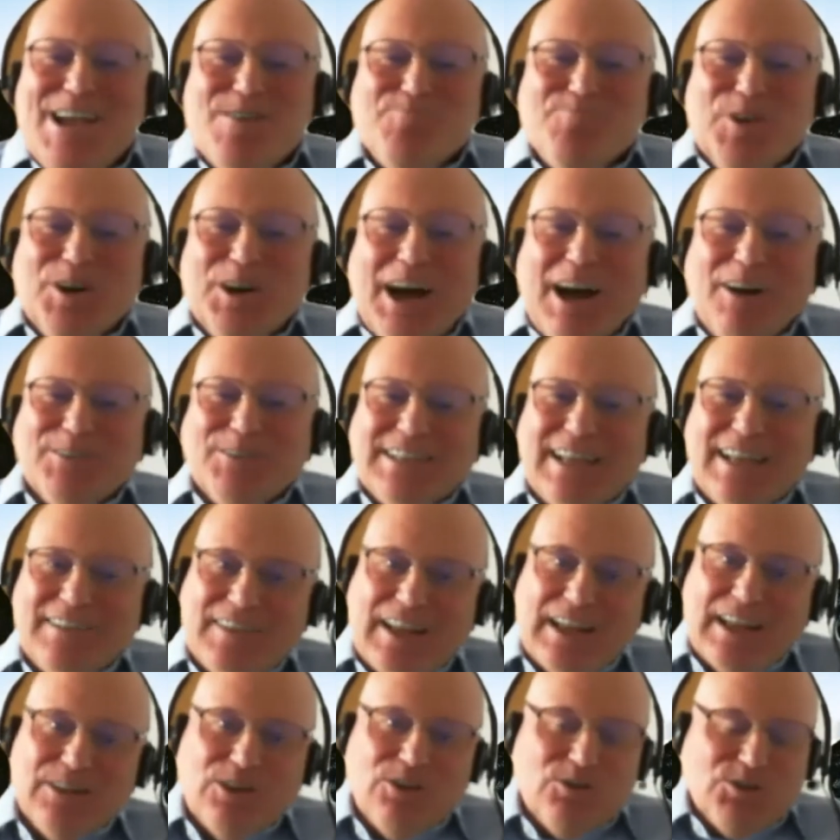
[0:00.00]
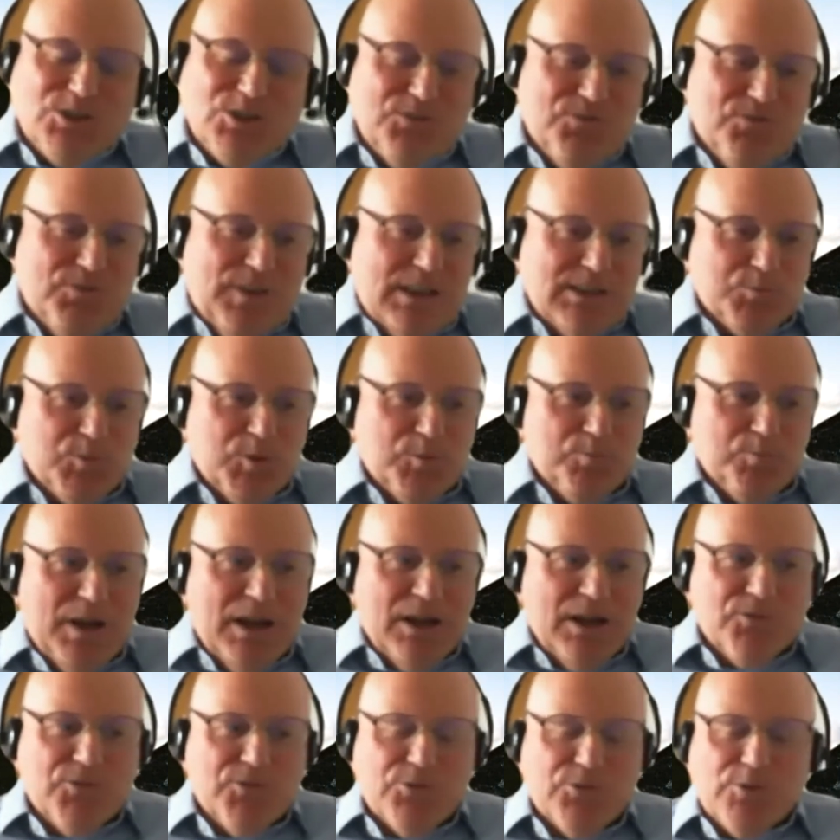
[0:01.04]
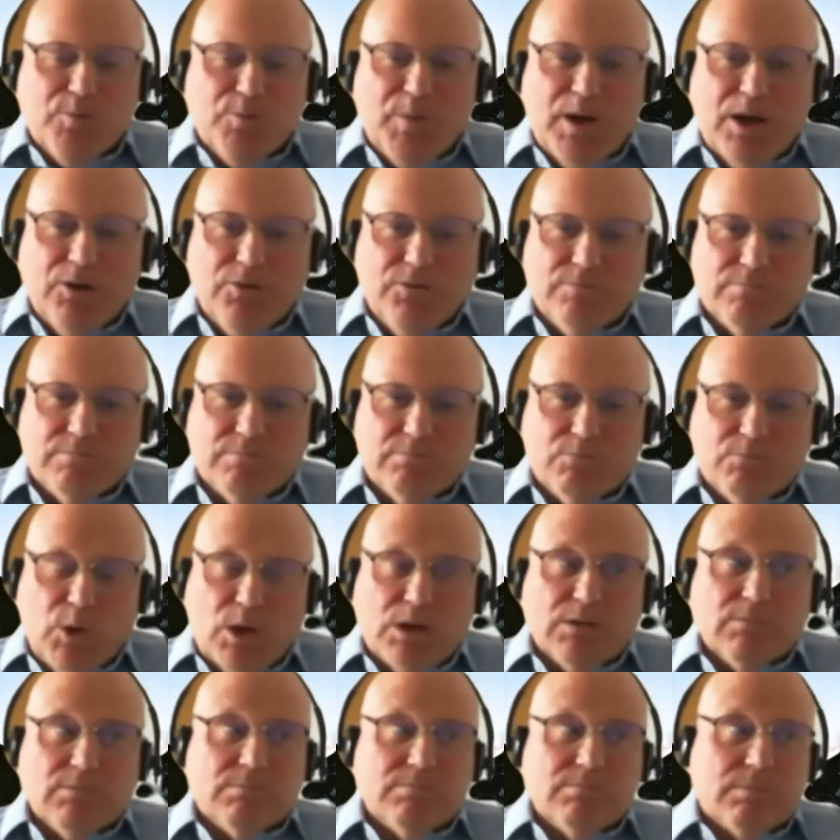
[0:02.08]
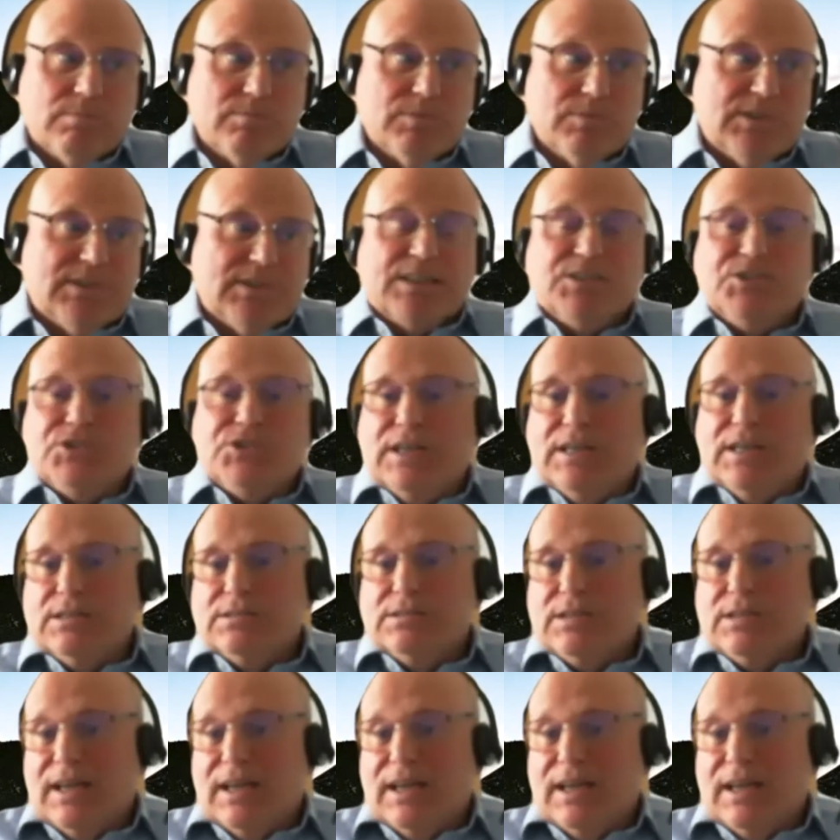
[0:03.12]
But I was at that large investment bank for about, well, six years.